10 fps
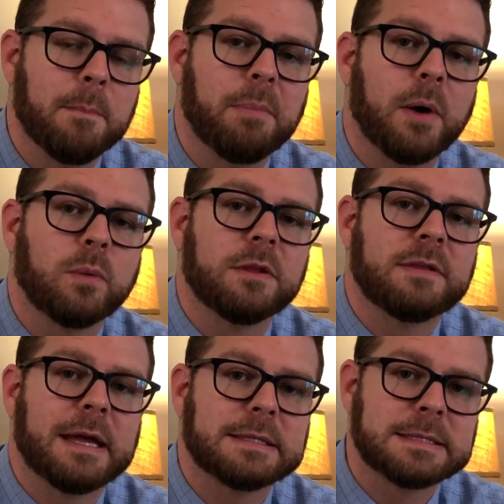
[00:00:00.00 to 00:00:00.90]
But with
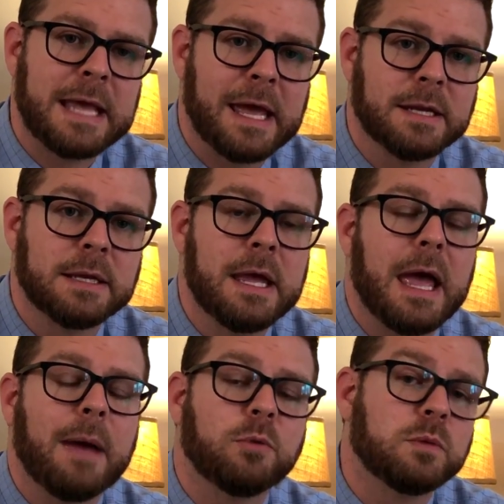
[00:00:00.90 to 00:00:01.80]
that said,
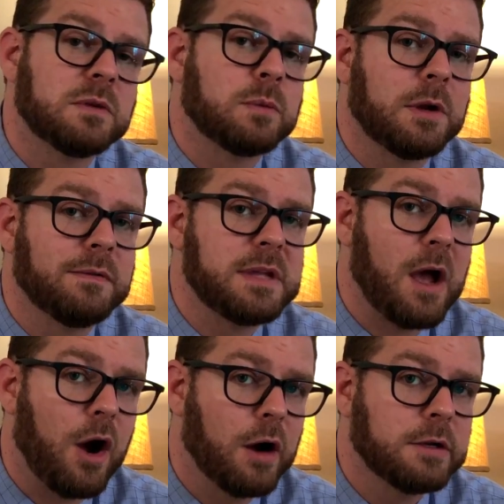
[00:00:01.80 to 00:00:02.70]
emerald was one of the
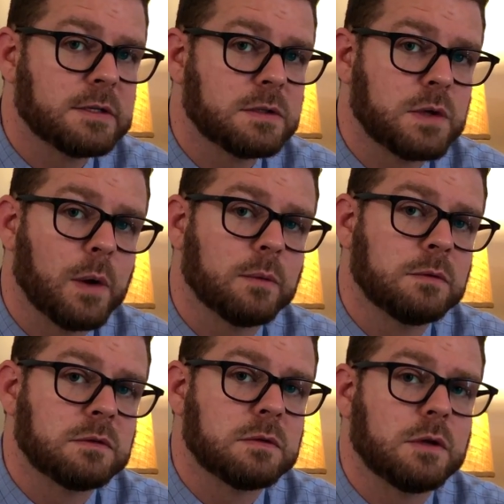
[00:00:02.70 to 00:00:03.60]
hardest
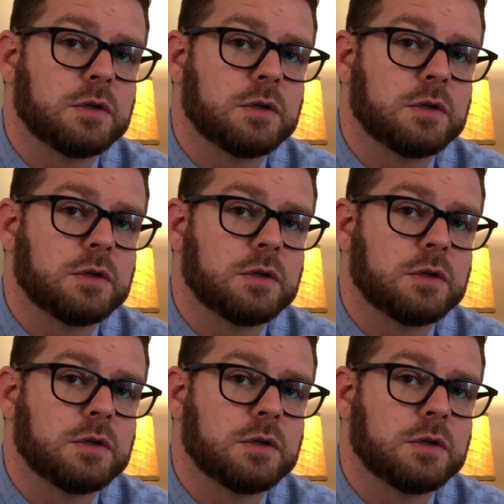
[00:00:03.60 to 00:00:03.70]
stones